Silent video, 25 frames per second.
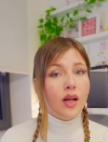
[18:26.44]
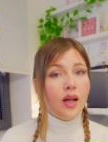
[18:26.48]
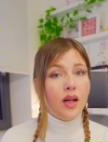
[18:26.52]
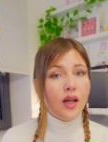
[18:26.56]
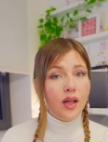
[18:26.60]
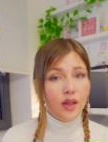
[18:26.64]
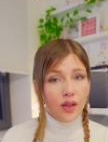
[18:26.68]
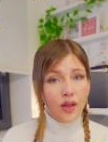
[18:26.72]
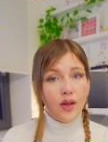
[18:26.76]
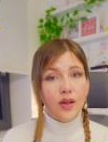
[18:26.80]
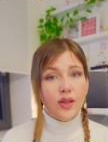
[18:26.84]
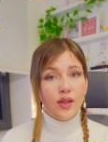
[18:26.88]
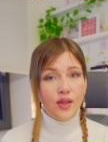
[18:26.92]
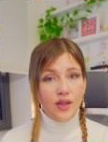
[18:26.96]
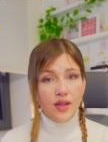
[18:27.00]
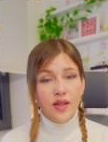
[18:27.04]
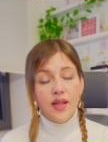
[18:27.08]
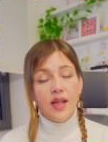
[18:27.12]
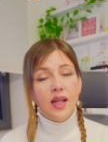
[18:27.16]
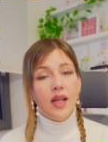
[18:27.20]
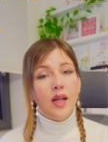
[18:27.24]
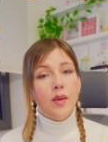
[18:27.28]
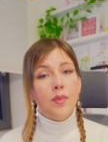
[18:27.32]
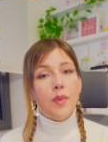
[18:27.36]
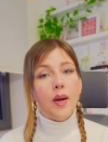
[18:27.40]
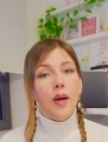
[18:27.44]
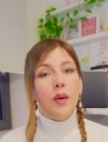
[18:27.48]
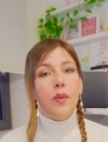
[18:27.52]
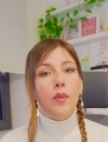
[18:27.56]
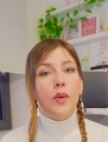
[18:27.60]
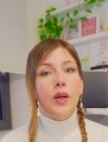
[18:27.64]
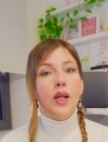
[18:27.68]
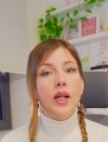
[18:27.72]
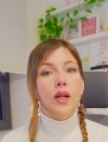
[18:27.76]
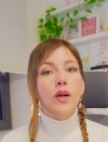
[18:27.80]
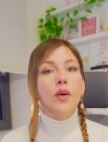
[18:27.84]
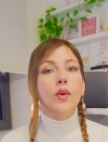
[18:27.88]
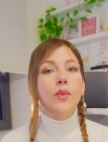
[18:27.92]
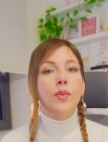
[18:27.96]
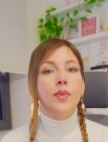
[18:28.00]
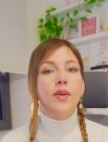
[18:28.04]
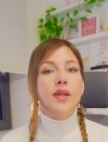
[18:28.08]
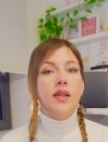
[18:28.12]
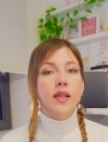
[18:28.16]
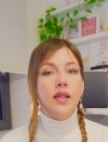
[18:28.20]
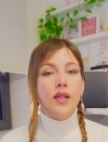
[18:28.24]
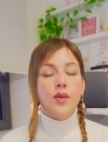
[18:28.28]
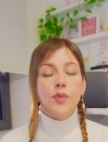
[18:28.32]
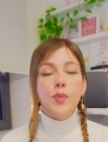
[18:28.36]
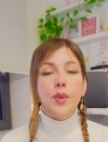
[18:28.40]
a lot to think about when it comes
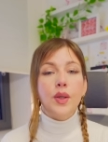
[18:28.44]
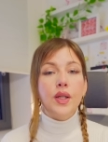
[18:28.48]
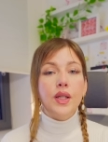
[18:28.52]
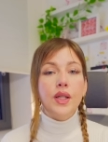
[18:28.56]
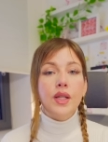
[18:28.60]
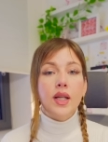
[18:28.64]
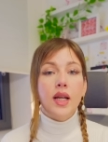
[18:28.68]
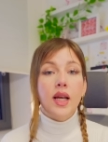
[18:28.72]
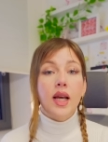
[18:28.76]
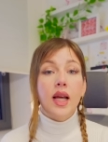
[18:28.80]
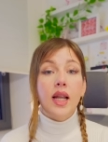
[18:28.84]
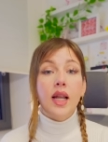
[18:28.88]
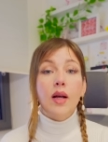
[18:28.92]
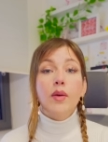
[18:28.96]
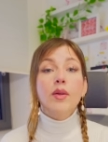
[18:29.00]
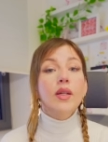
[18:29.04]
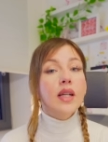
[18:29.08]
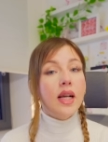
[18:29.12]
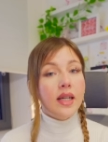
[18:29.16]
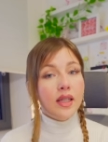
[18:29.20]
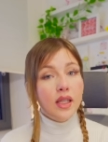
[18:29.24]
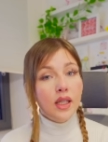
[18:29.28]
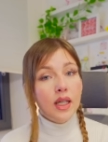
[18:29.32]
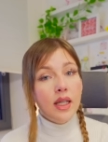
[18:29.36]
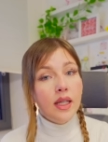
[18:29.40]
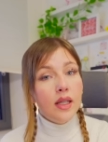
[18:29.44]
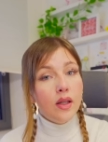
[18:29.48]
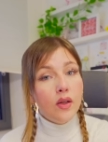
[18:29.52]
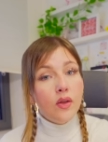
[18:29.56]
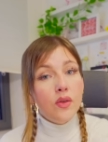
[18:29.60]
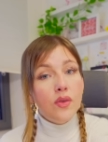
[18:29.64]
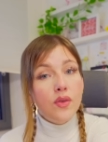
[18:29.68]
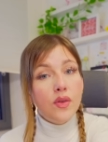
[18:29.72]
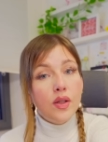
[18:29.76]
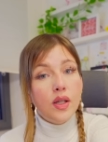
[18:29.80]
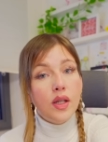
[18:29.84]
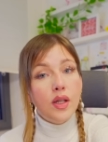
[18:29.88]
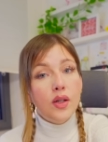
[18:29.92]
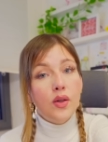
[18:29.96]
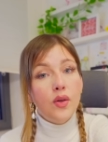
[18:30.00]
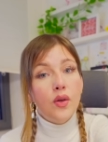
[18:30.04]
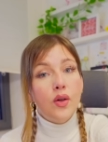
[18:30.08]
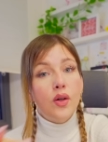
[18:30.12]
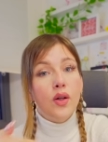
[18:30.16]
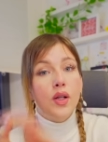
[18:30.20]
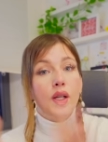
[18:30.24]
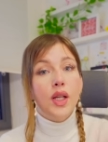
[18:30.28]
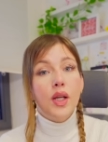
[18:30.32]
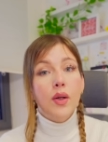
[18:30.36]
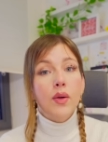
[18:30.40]
to this printer and I would actually love to
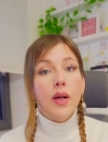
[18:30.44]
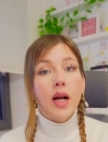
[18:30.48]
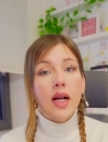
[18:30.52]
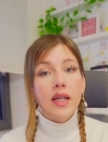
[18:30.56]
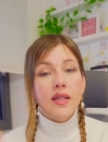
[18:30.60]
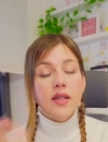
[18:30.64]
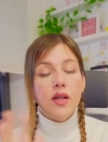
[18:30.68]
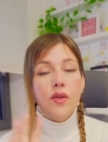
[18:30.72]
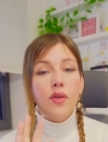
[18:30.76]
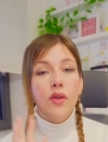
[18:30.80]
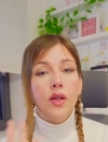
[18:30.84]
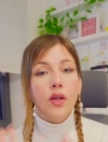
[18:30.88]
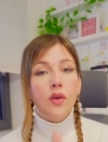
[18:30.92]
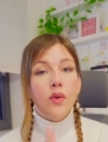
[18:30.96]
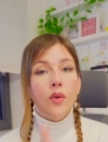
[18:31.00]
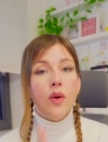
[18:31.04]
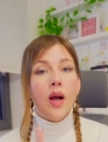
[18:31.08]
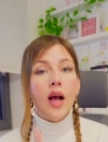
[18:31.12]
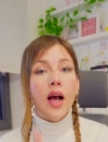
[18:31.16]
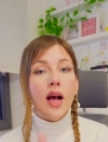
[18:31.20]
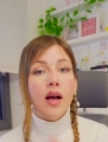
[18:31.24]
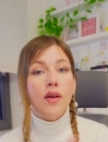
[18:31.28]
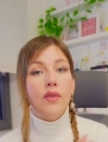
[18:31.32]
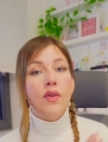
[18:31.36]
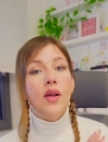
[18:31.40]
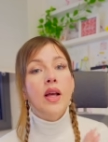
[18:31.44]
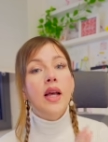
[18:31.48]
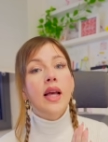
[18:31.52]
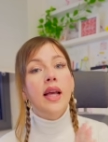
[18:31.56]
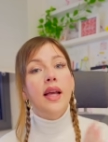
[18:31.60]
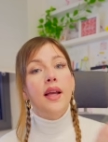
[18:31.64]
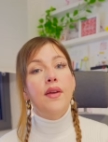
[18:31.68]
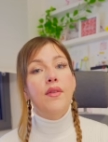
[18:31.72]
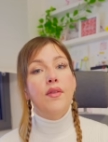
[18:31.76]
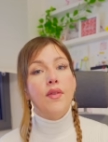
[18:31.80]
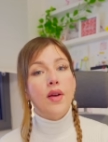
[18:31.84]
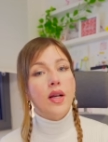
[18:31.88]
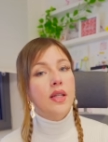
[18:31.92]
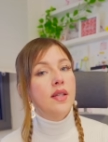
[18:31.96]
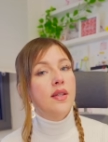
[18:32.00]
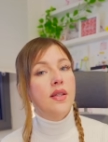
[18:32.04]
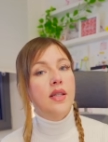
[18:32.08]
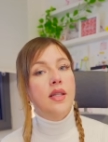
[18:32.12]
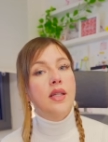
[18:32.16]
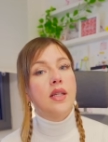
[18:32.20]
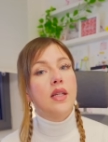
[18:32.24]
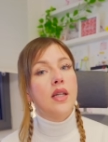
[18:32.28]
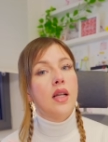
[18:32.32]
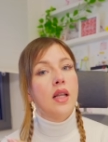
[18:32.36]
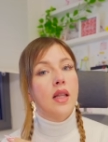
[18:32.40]
know you guys if you have
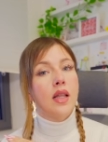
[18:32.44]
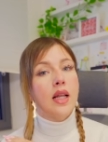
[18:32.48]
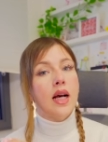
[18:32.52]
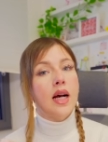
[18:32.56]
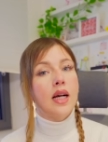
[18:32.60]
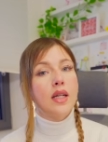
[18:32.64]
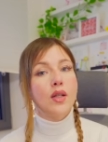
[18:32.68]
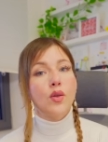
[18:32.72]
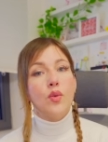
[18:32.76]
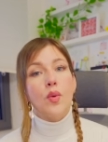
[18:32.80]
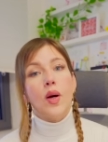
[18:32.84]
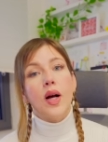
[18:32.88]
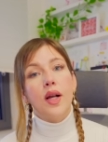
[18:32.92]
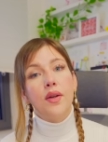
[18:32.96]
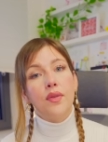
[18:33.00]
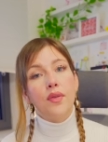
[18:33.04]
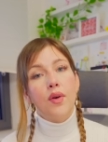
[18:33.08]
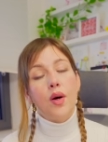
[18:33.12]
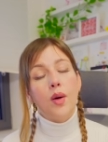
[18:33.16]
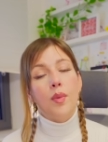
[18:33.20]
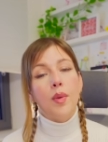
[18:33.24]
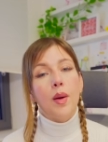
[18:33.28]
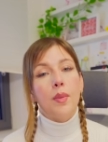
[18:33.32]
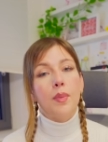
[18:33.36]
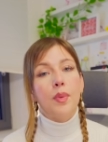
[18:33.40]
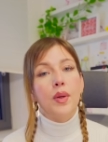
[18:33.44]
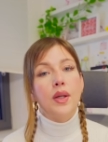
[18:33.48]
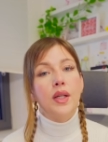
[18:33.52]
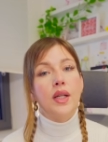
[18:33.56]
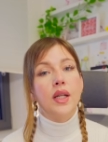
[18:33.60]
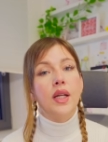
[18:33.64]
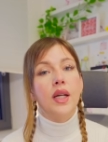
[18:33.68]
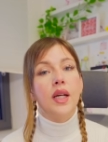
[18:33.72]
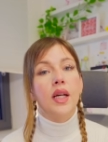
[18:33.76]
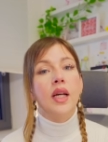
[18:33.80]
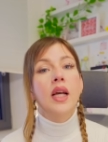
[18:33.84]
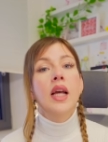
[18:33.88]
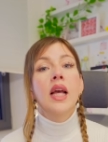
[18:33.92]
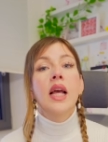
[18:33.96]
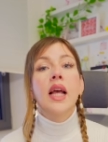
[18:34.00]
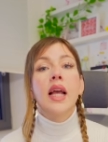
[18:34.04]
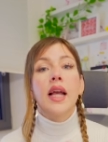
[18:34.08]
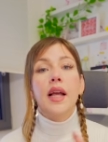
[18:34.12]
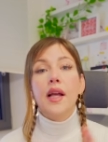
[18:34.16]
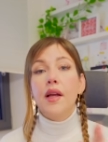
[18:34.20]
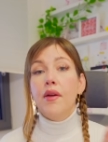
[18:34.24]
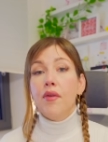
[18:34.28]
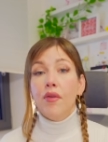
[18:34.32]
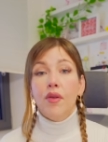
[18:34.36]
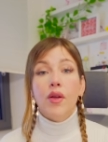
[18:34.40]
invested in a large wide format printer
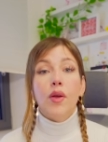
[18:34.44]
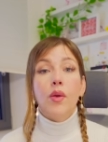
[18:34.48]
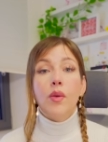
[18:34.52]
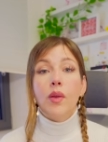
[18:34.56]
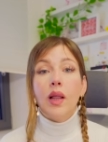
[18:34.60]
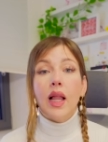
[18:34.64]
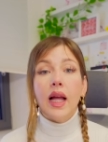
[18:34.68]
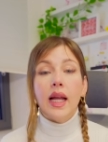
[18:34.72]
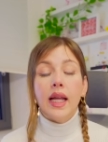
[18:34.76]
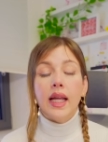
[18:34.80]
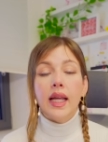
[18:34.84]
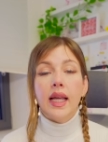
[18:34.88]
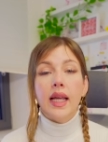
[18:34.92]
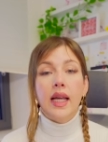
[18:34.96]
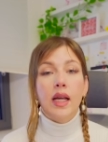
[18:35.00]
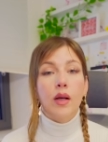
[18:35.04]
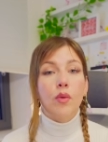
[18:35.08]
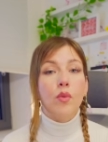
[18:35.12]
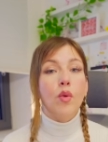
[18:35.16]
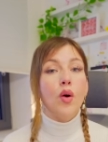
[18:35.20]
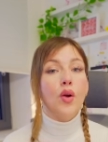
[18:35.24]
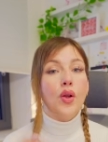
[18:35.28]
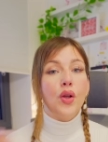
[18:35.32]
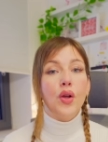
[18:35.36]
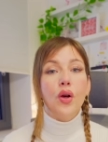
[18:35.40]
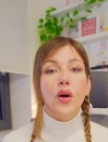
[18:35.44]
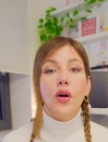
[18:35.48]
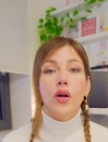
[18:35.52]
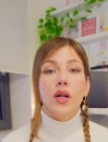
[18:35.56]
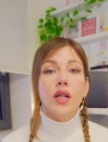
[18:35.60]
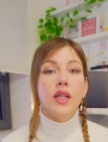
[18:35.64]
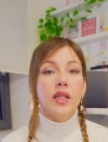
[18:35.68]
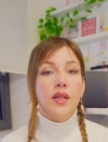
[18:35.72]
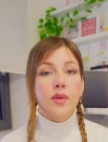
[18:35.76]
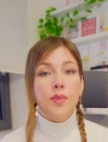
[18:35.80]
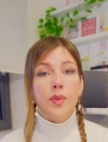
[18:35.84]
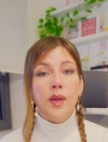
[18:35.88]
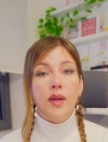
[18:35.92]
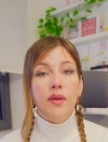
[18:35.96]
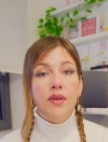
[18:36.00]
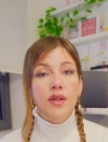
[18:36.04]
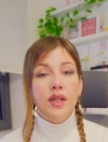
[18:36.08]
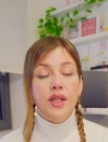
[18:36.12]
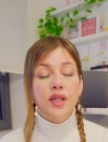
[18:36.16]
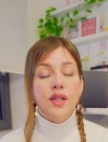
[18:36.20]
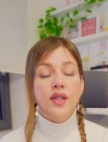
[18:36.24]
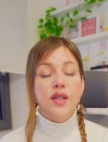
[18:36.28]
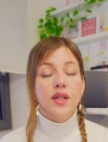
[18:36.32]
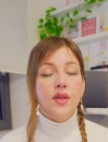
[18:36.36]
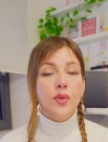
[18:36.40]
if you like it what your
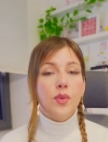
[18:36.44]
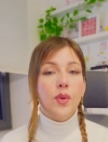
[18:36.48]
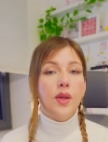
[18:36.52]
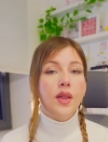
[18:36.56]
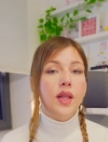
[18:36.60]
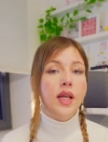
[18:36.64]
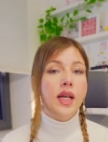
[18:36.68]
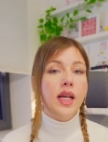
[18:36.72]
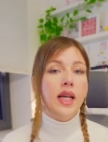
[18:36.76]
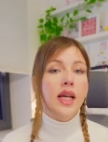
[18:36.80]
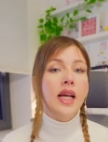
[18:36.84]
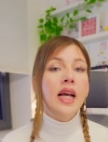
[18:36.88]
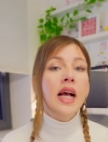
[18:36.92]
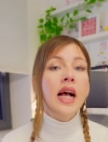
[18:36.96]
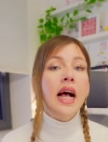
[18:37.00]
experience is with it